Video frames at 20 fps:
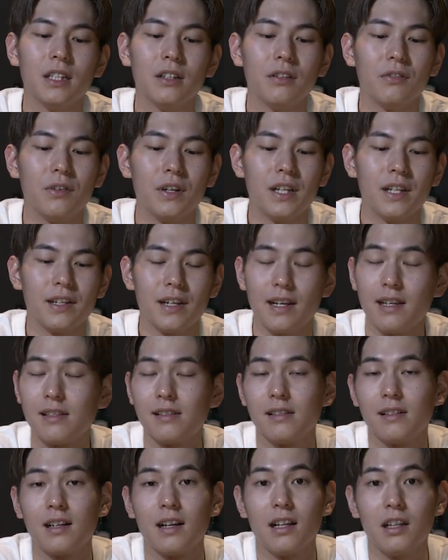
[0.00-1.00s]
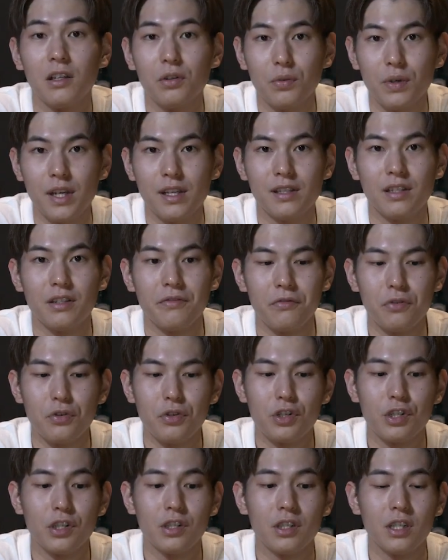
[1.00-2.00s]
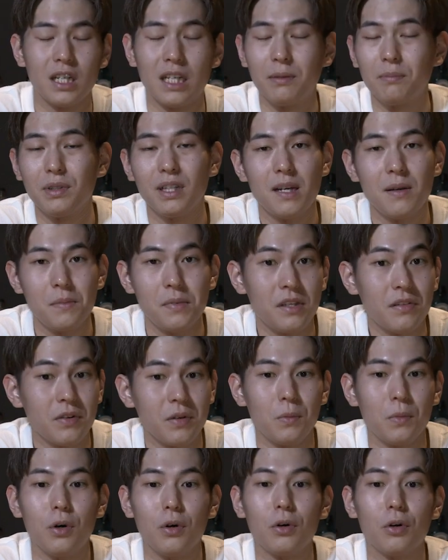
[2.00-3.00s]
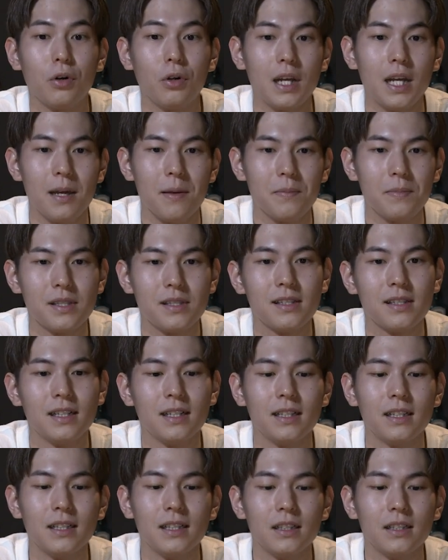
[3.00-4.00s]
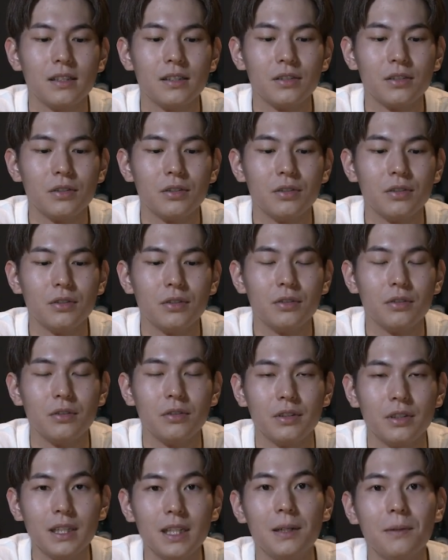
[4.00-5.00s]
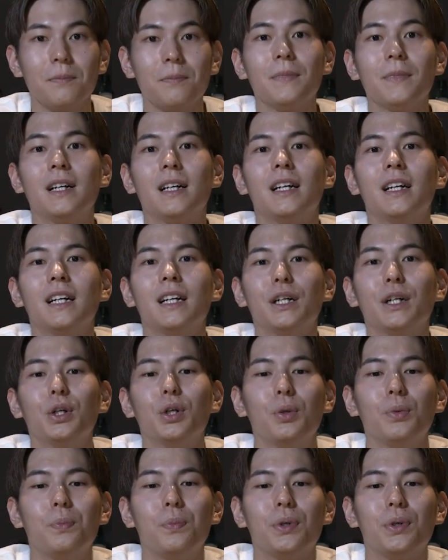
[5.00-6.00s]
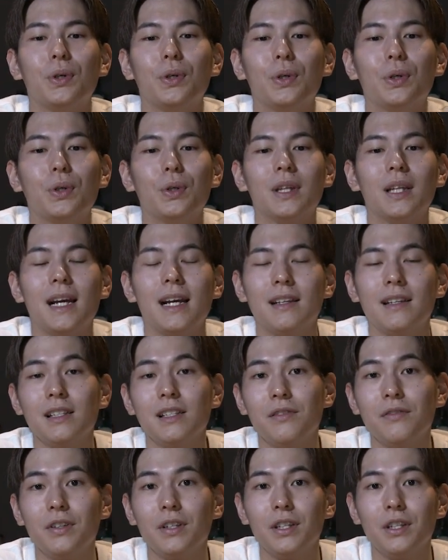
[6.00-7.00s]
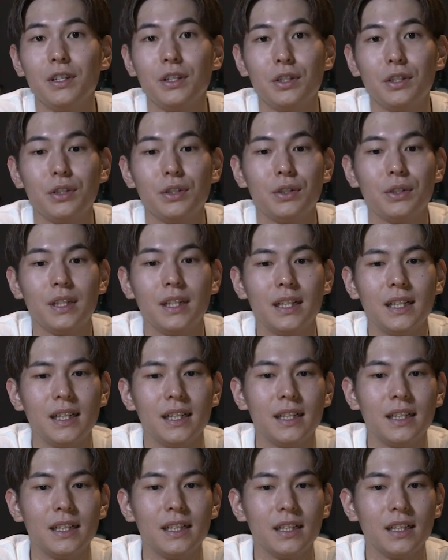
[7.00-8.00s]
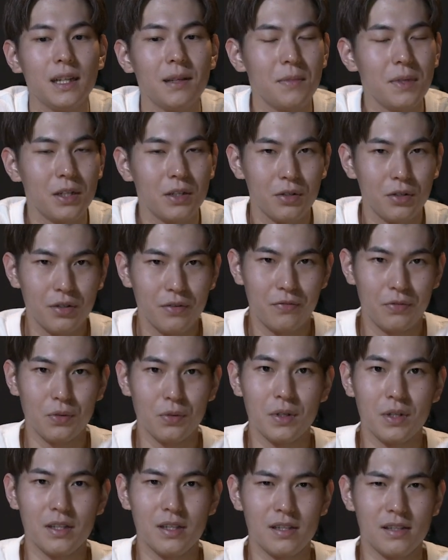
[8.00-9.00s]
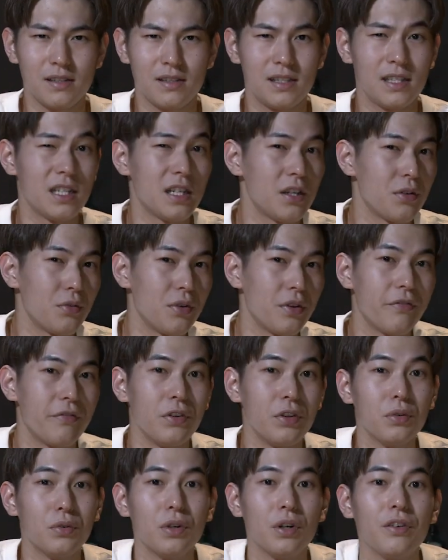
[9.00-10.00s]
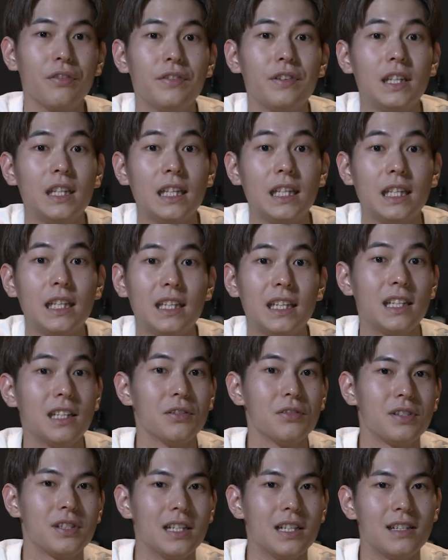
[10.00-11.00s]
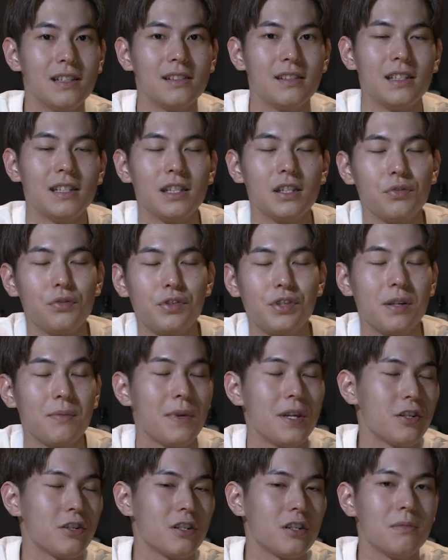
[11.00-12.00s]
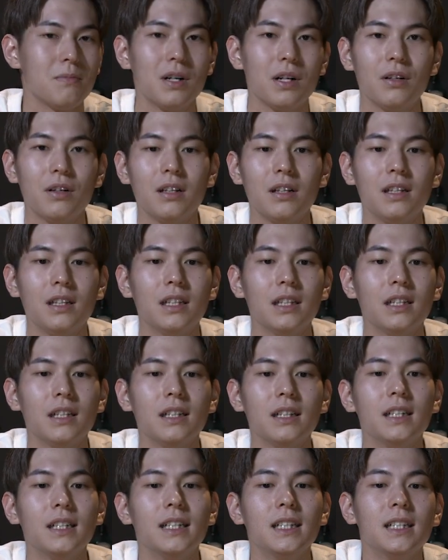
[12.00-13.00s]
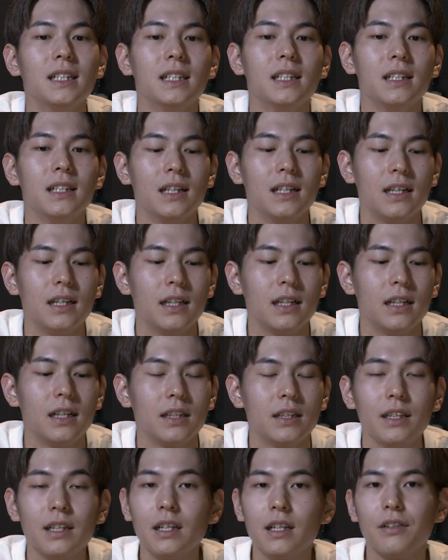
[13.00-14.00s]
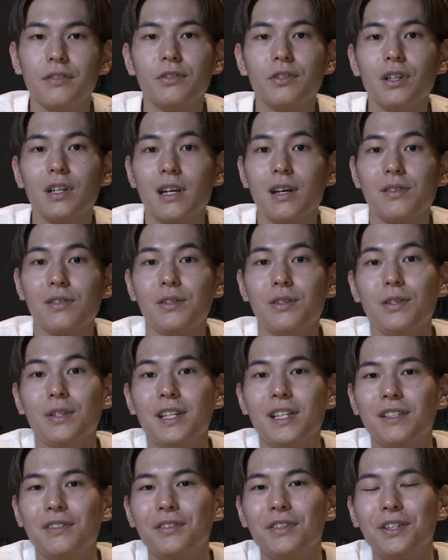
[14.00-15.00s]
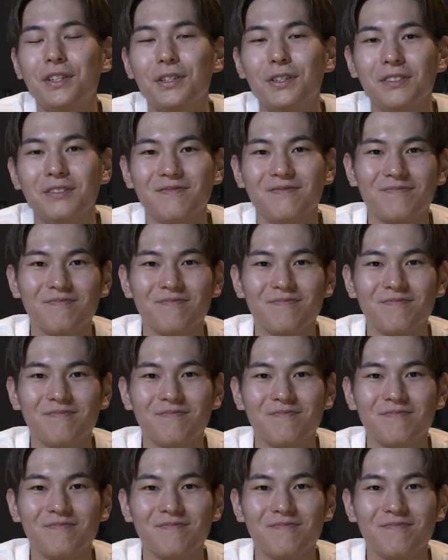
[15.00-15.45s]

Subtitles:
really nicer colorways in the future and perhaps even more collabs. So yeah, I hope you like this video, and let me know if you want to see a review of the Needles Gilly sneakers which I mentioned about earlier. And yeah, if not, I'll see you in the next video.